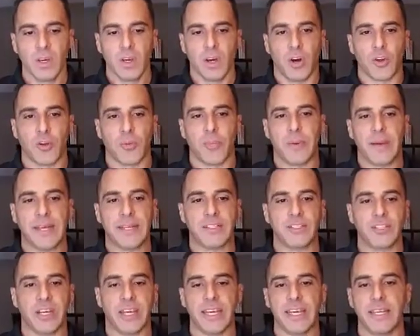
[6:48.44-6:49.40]
to
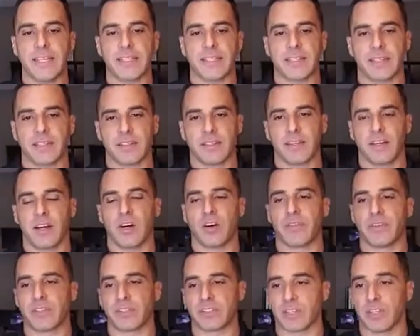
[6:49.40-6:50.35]
page 8,
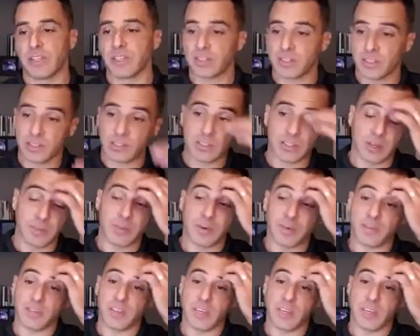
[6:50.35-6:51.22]
obviously this is some of